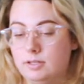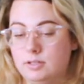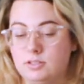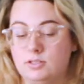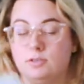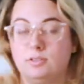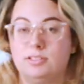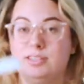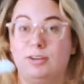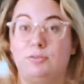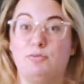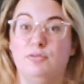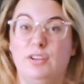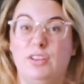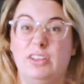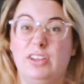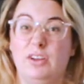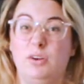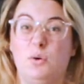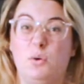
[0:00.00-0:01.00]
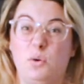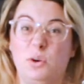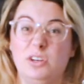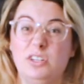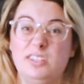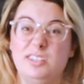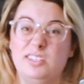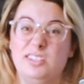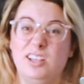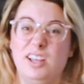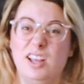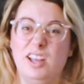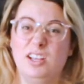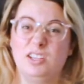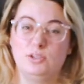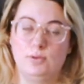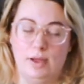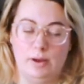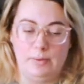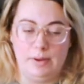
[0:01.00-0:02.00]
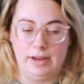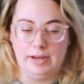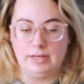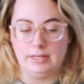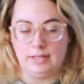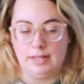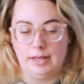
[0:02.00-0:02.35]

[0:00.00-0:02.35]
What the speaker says: so it's like really coarse, so that way I can